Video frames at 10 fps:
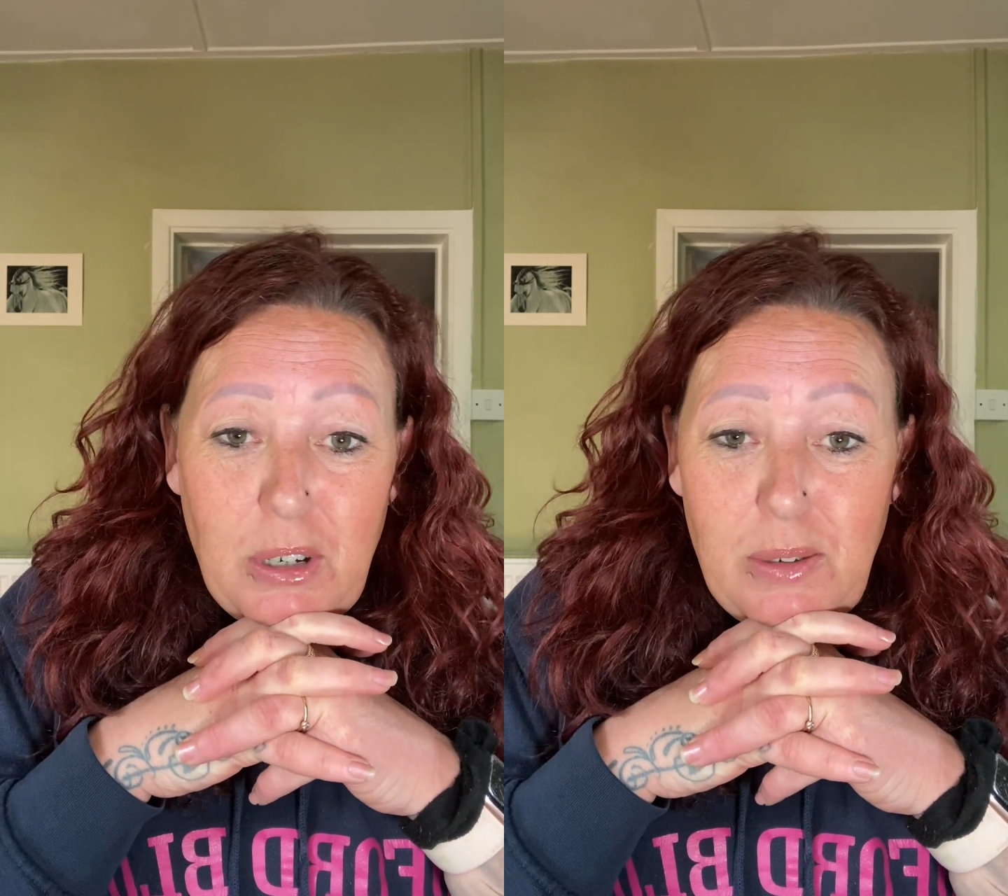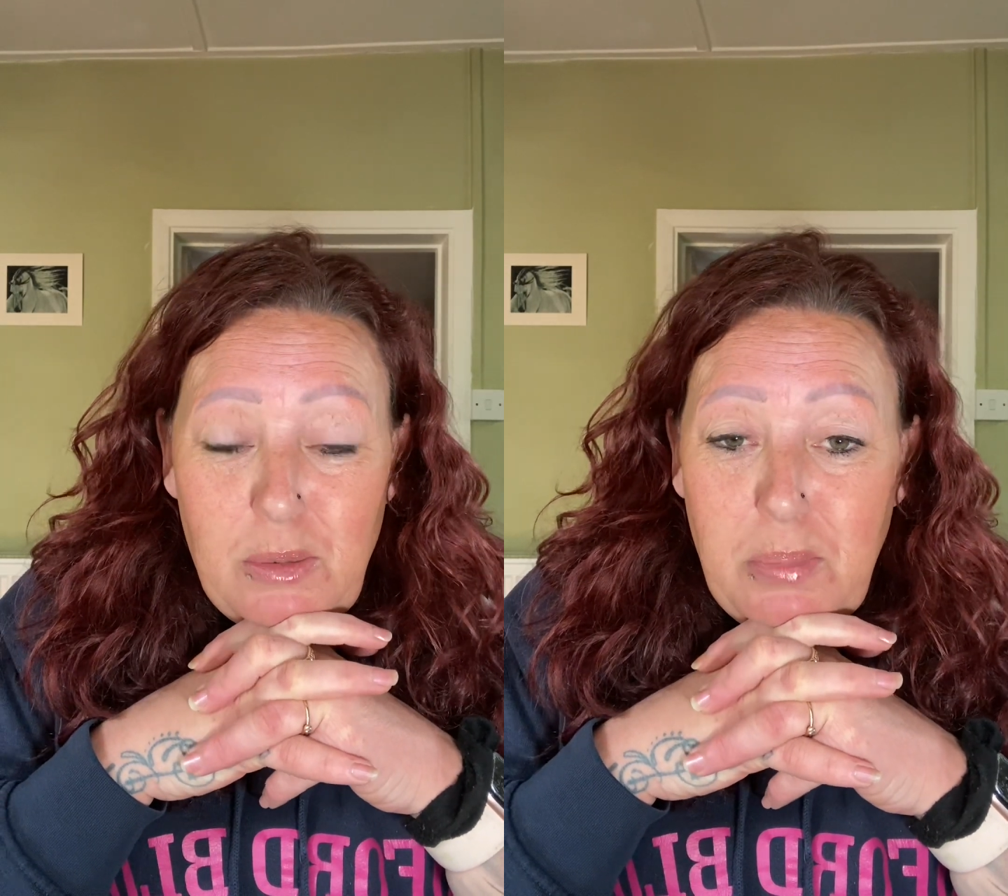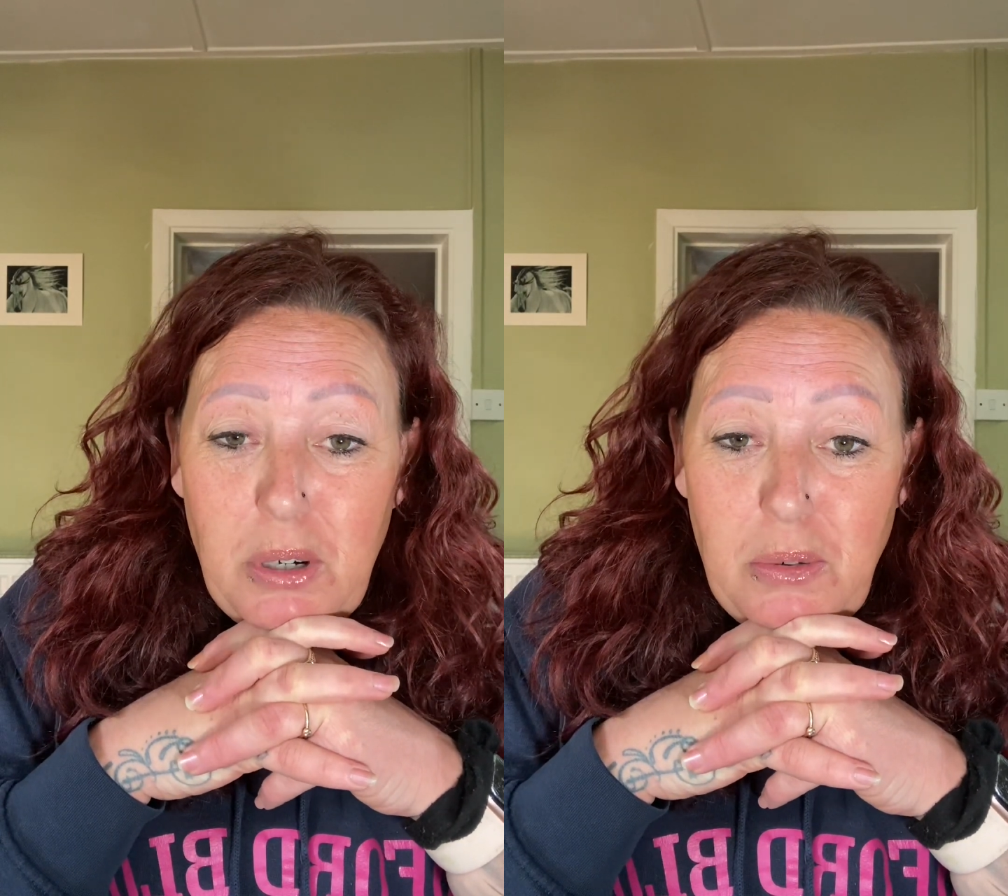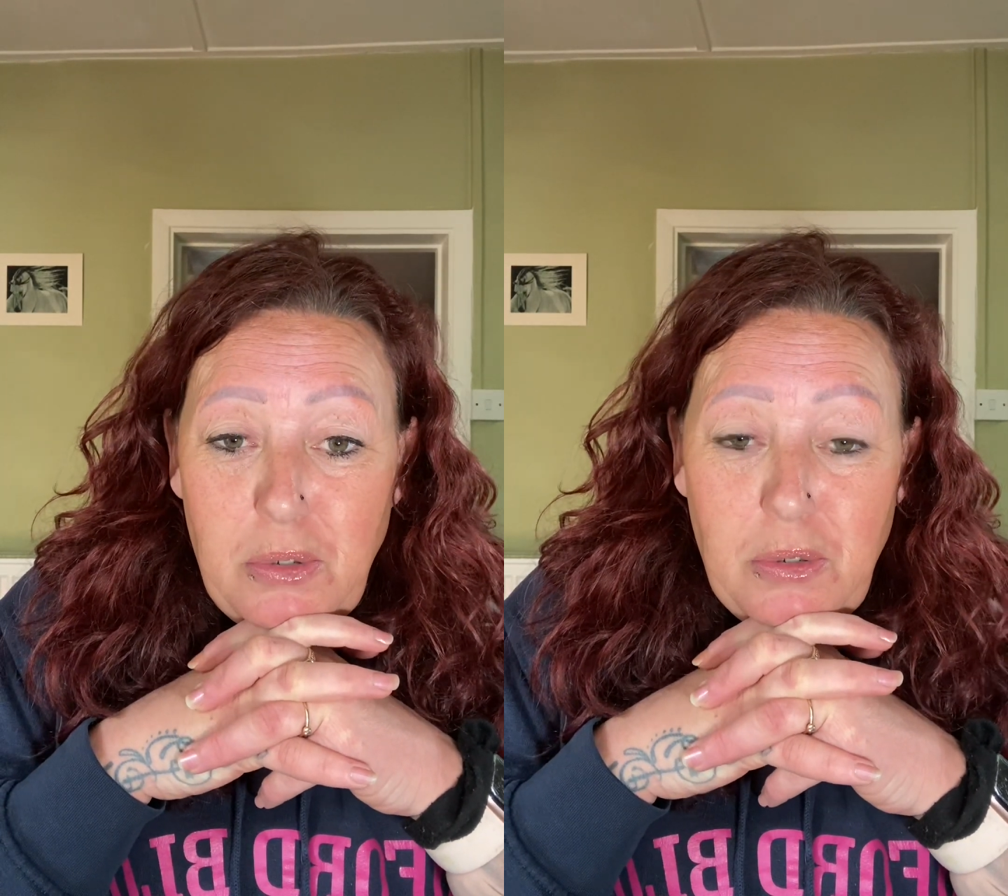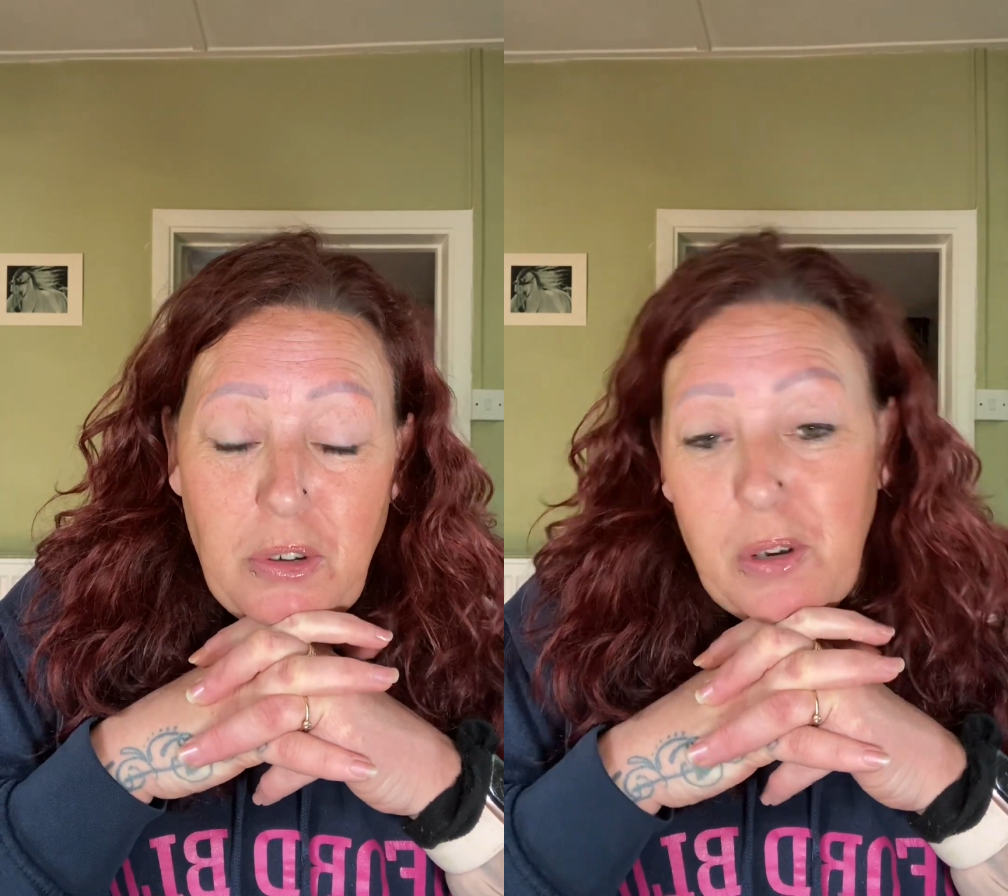over some
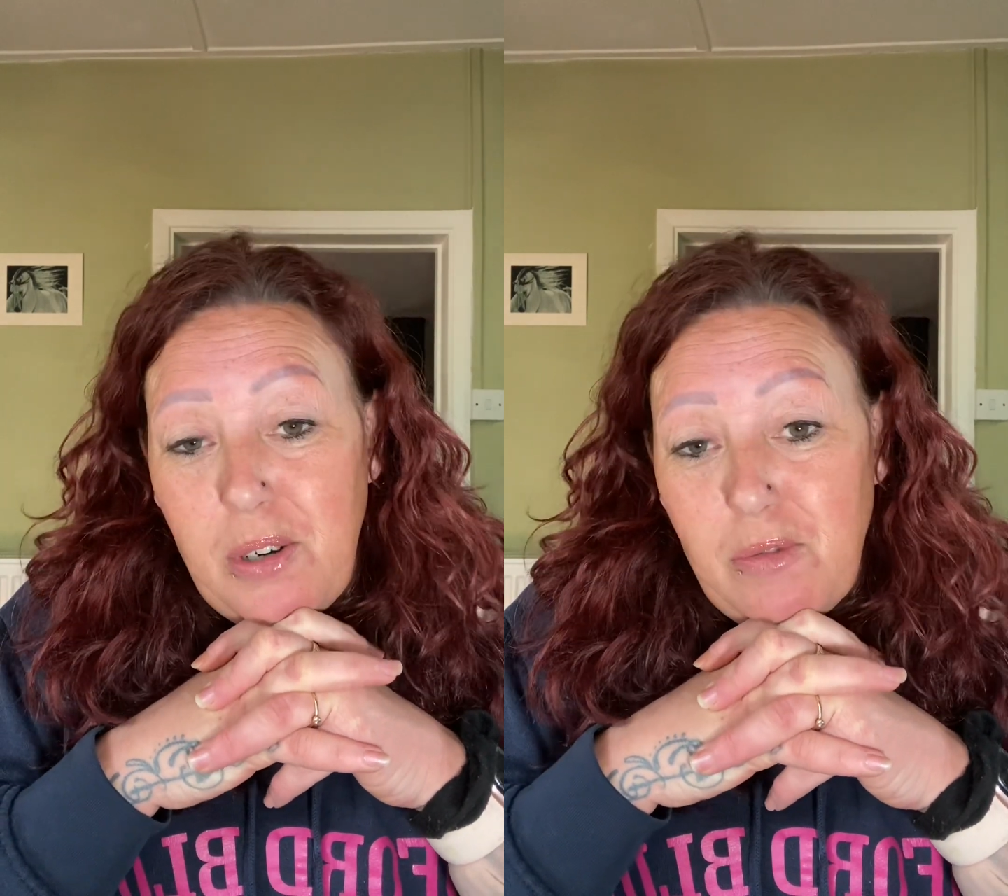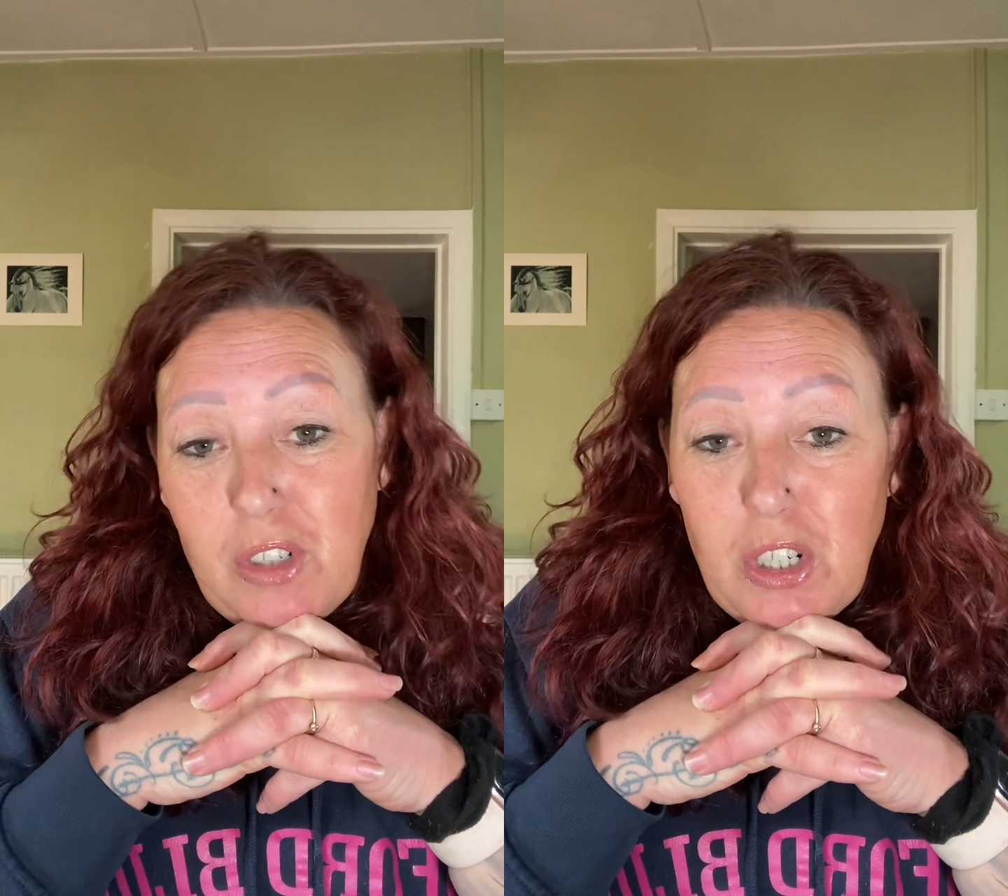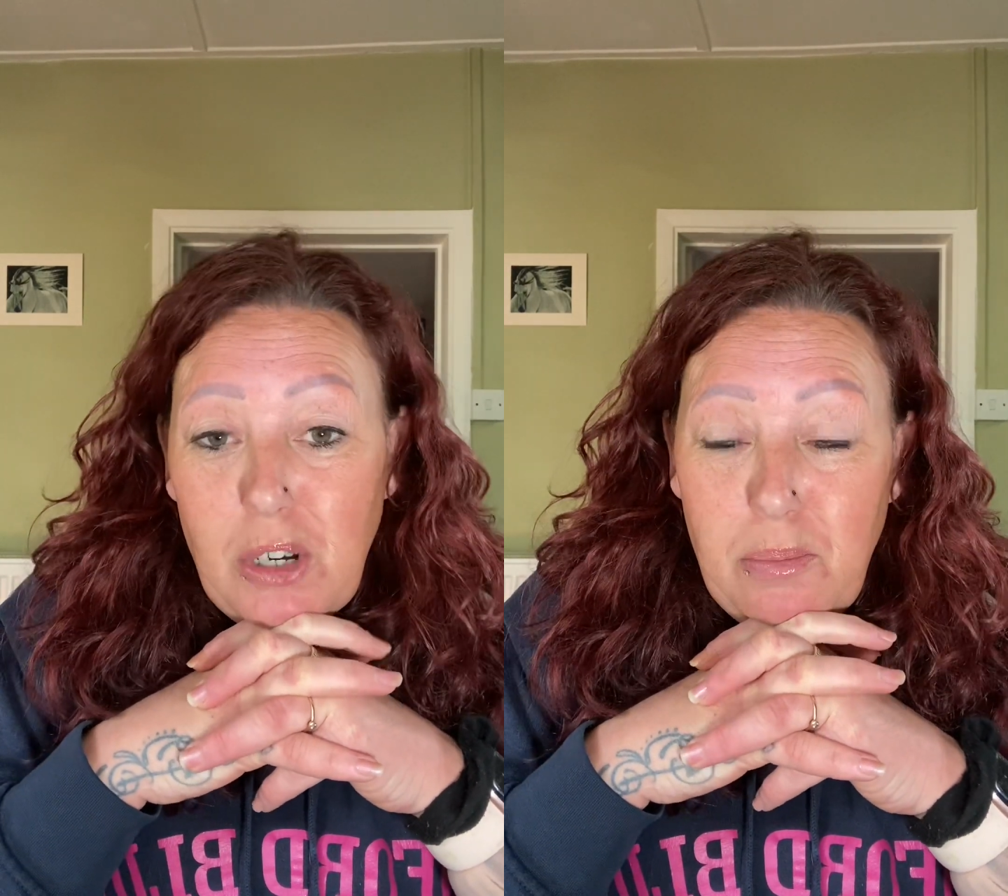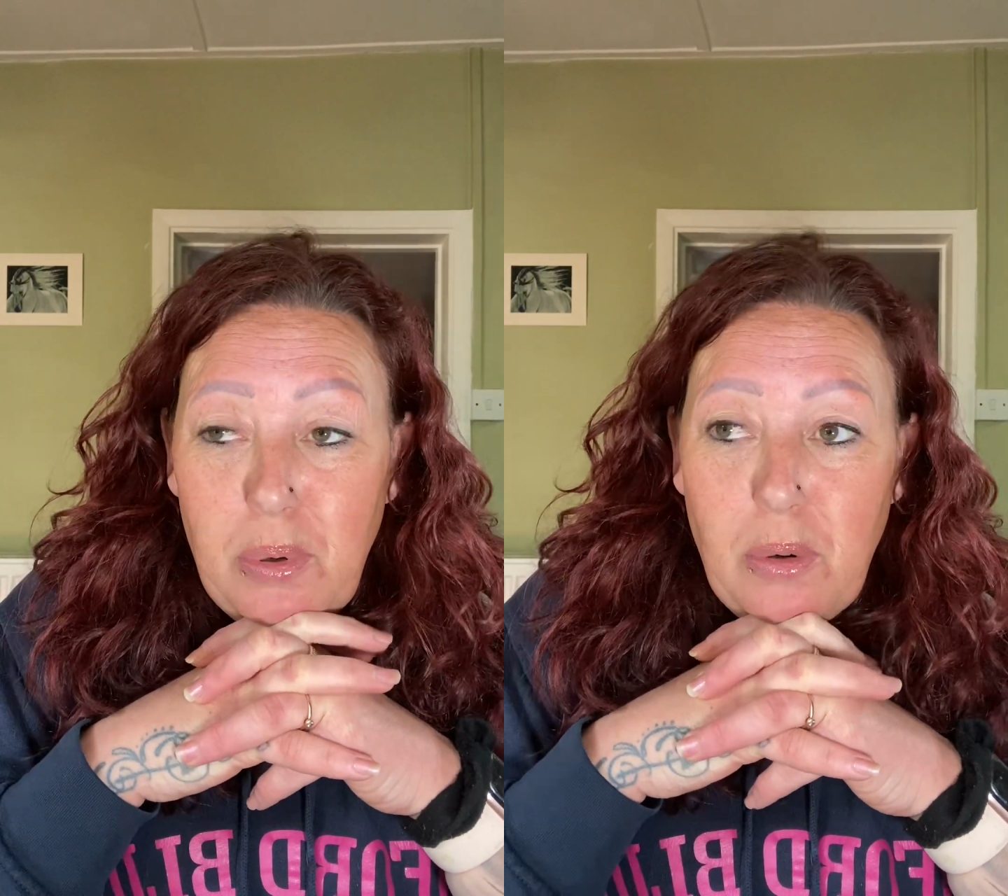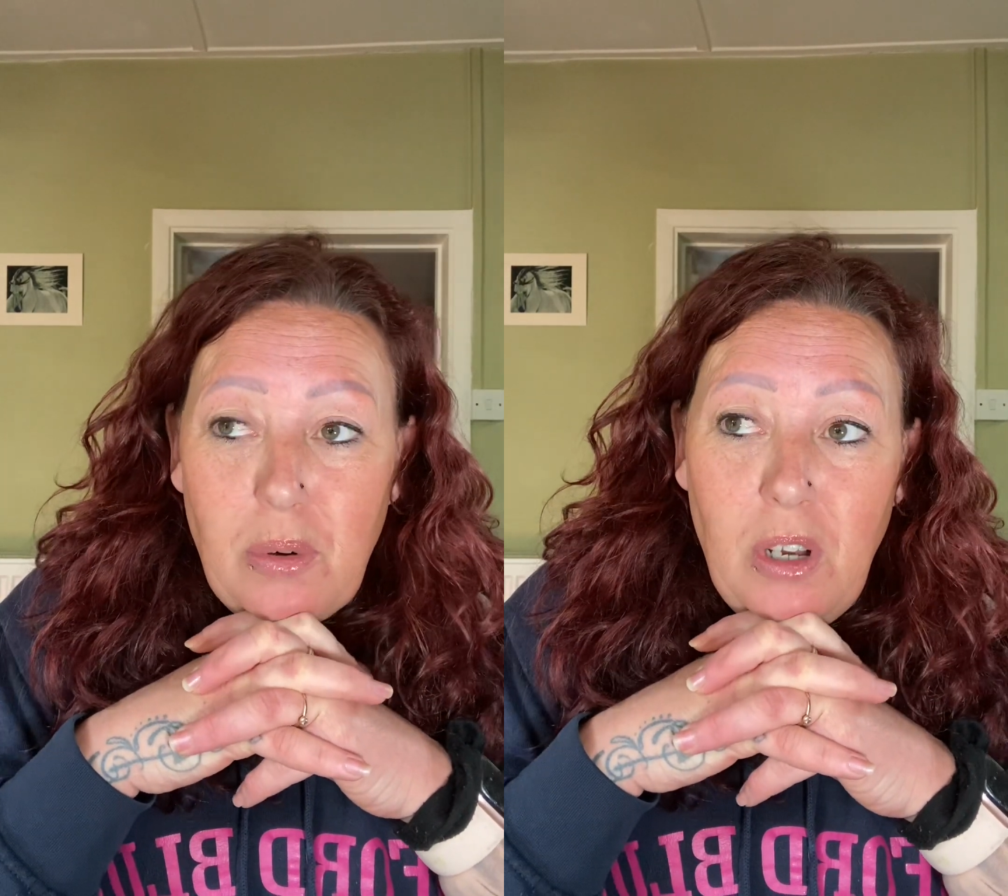poles or going over a jump
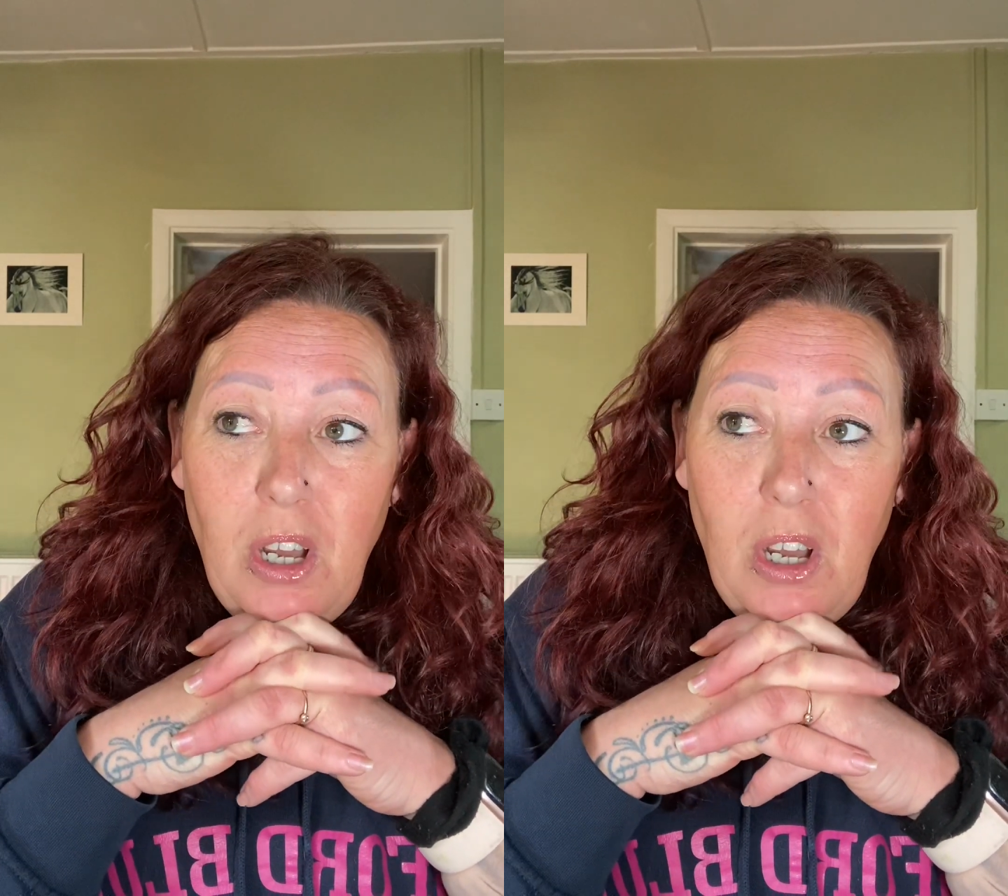or